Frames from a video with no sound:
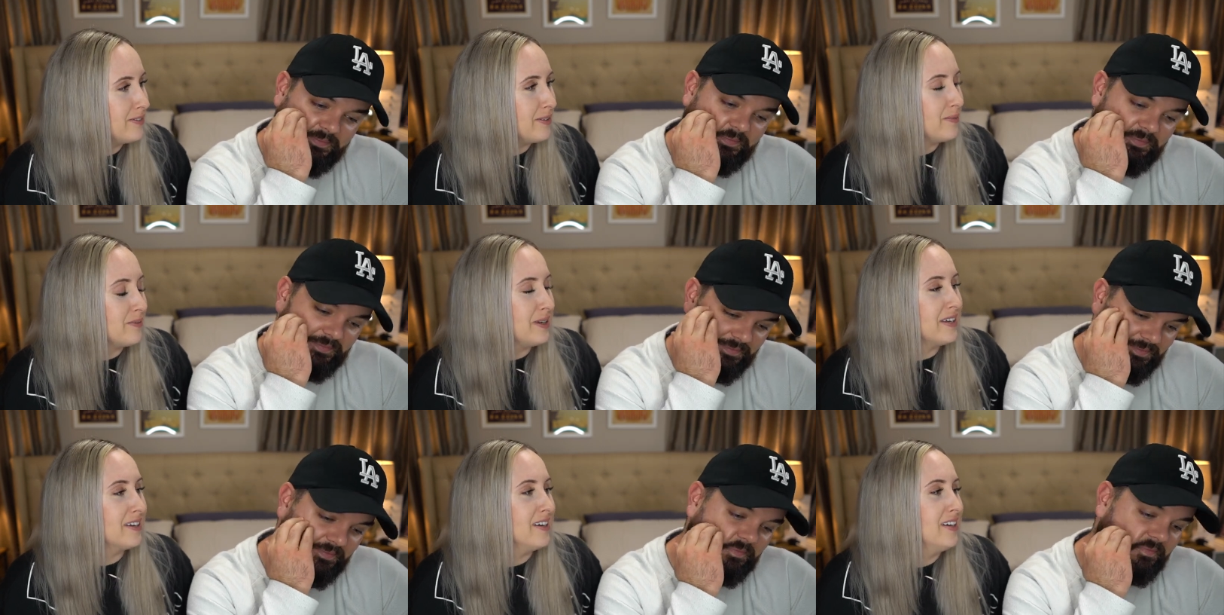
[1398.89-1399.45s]
Speaker 1: And
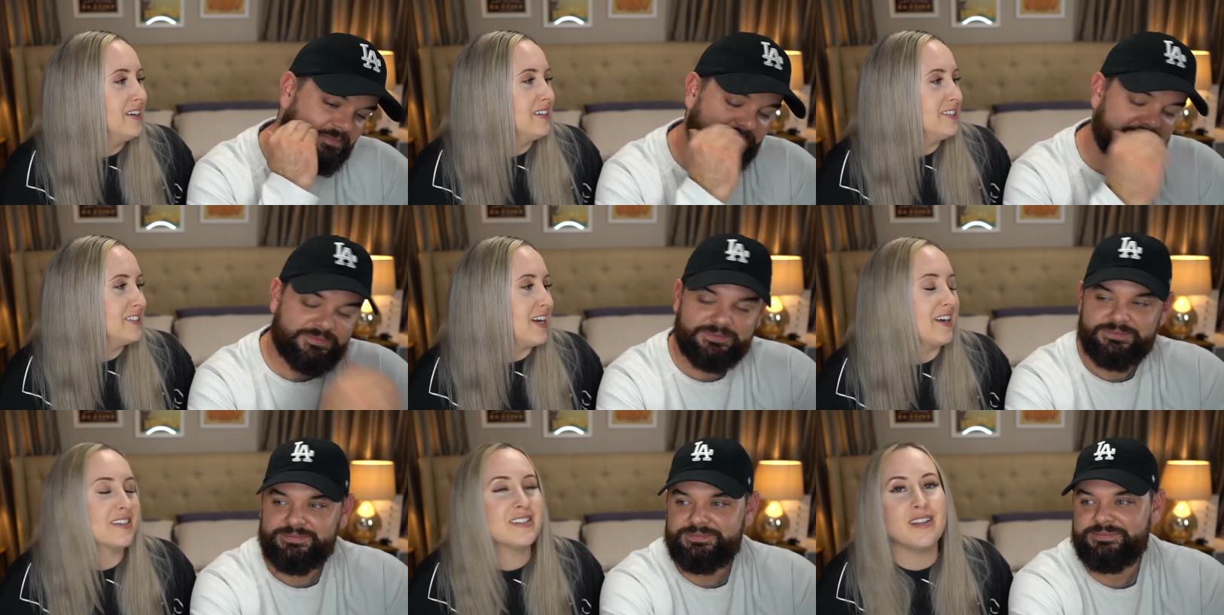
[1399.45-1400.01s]
we
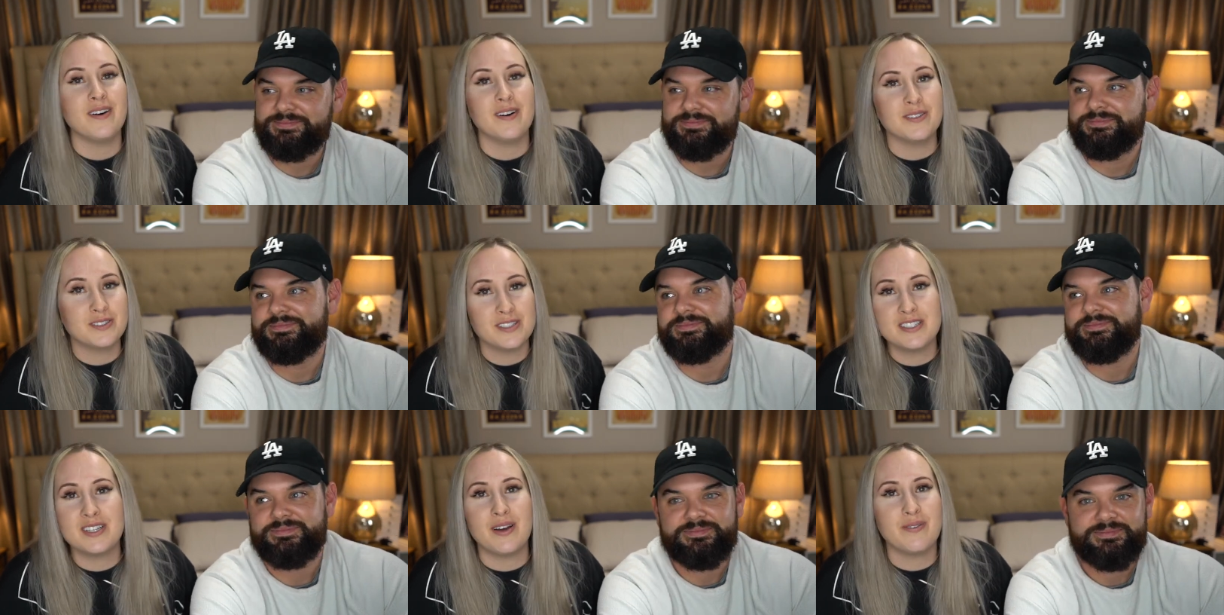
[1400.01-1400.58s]
checked the
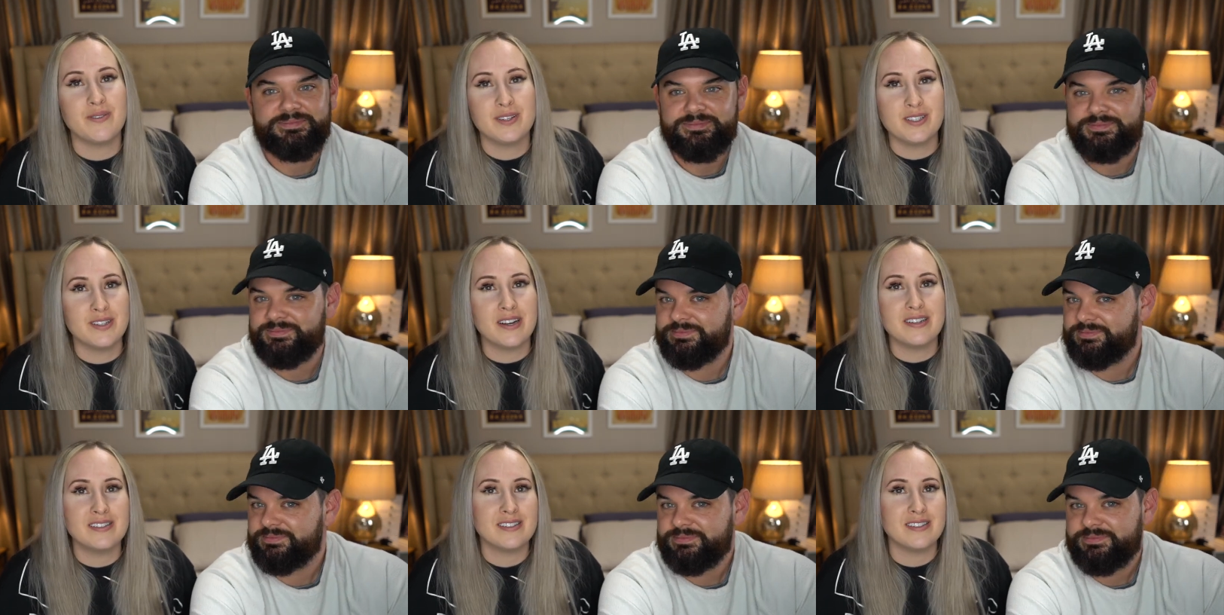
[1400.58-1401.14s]
ultrasound, which you
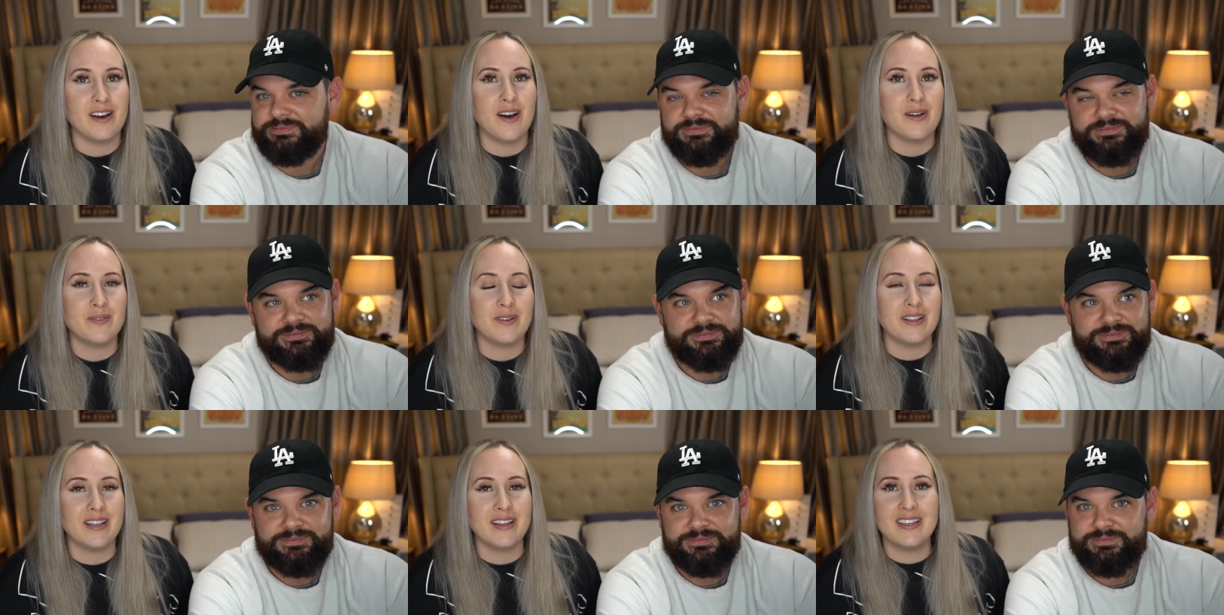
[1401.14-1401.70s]
guys saw, and
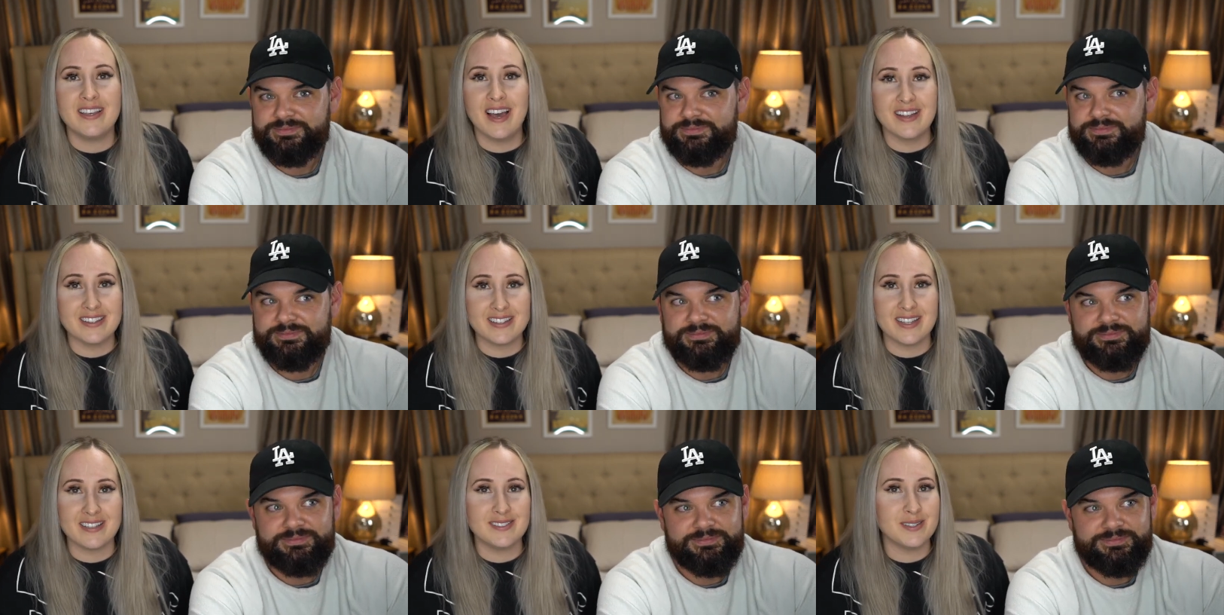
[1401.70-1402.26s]
we're like, yes,
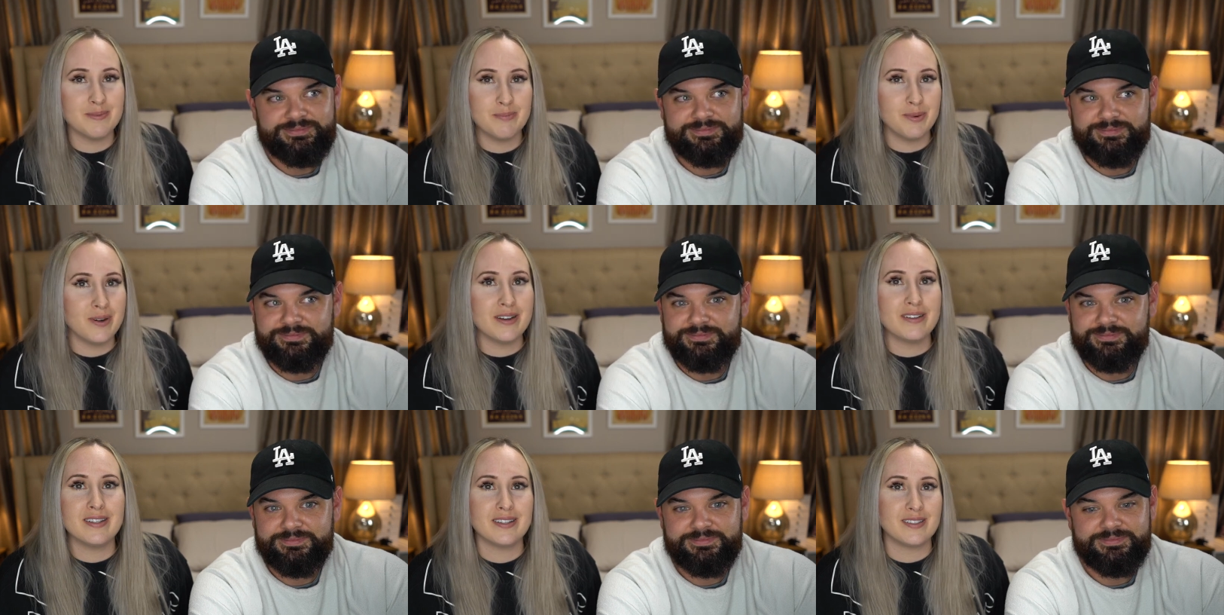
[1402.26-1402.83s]
that's a
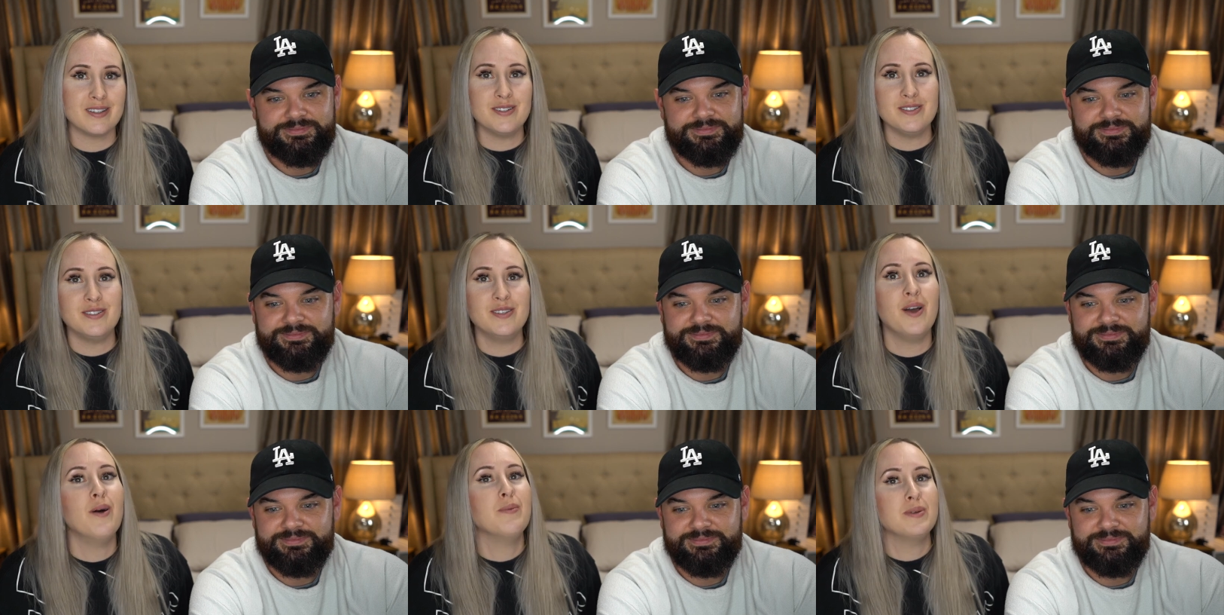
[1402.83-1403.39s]
boy. Like there's
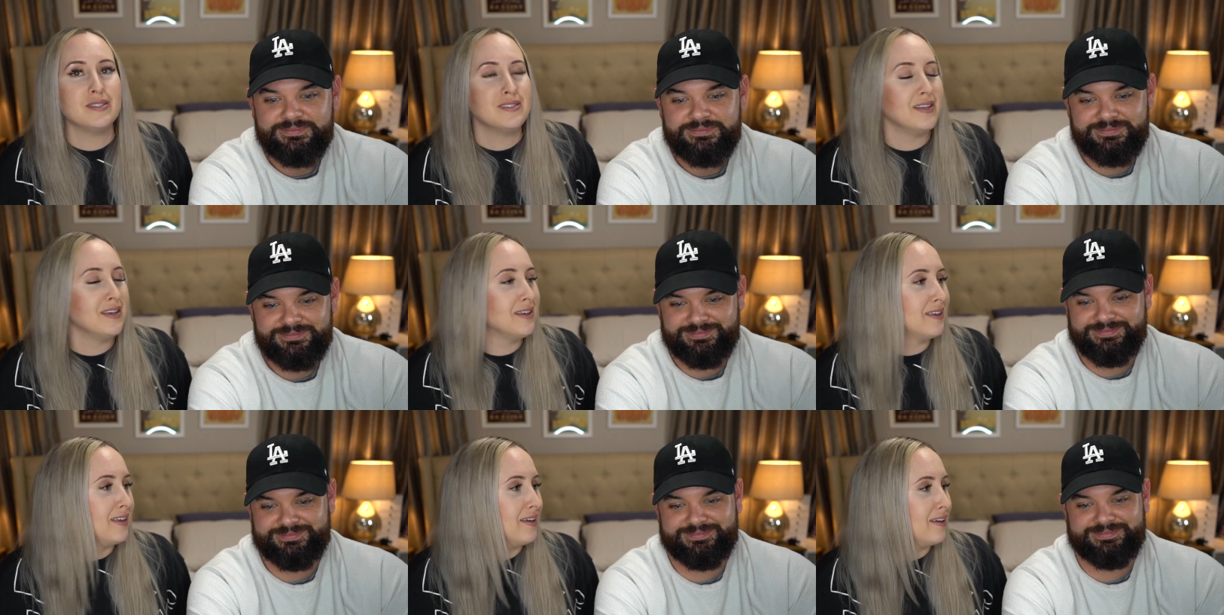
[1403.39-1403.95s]
no
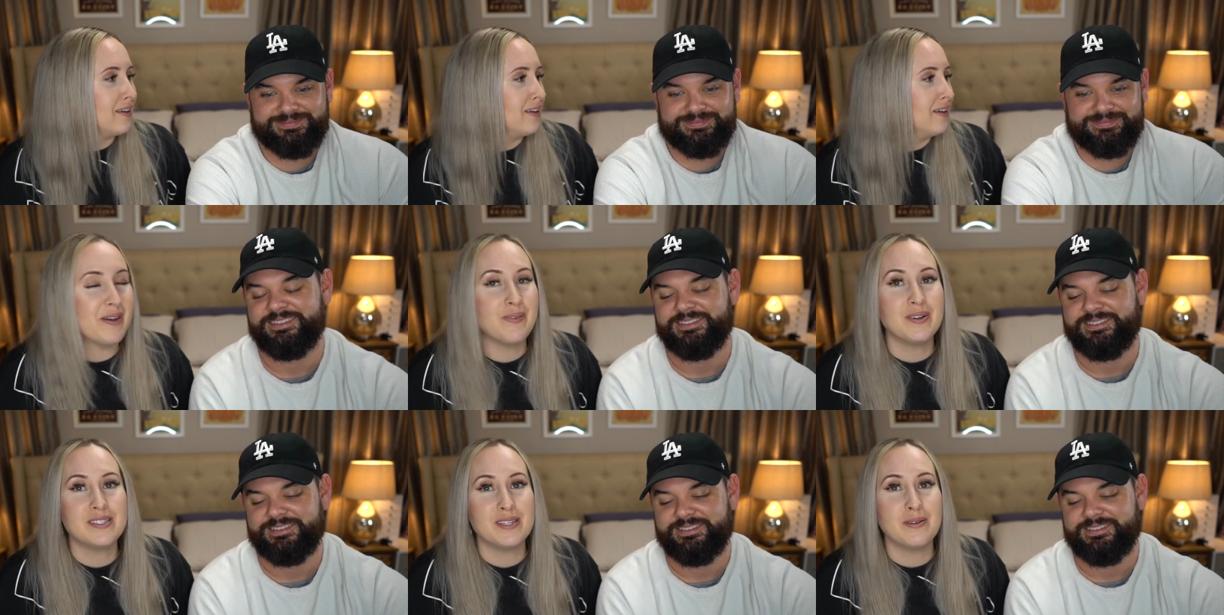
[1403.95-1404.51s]
mistaking. It
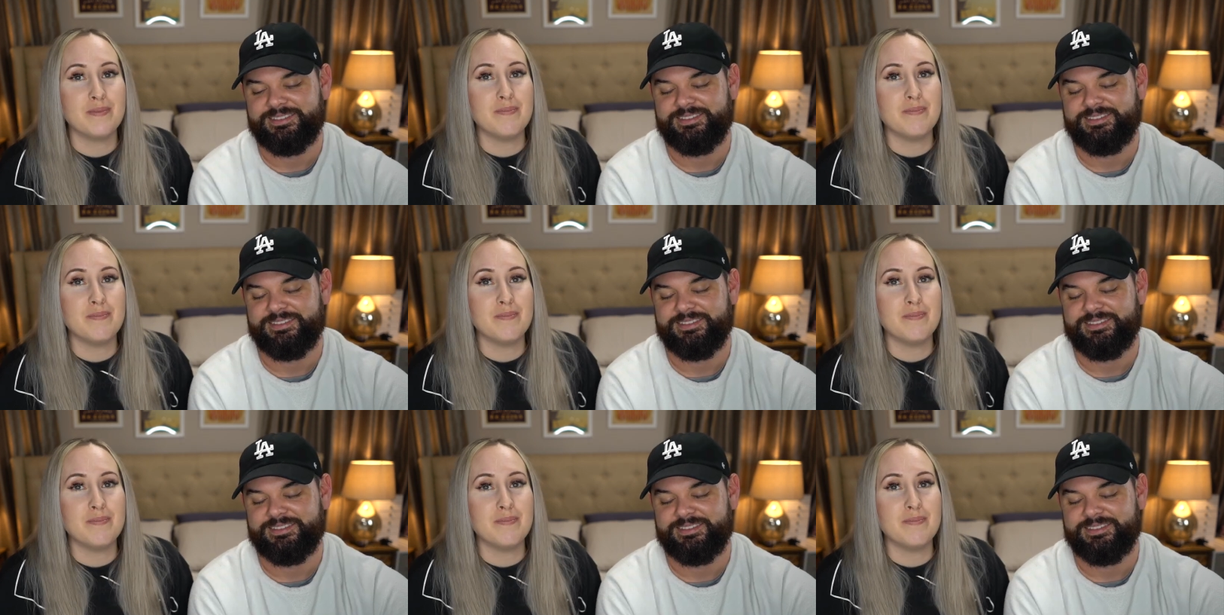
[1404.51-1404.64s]
was an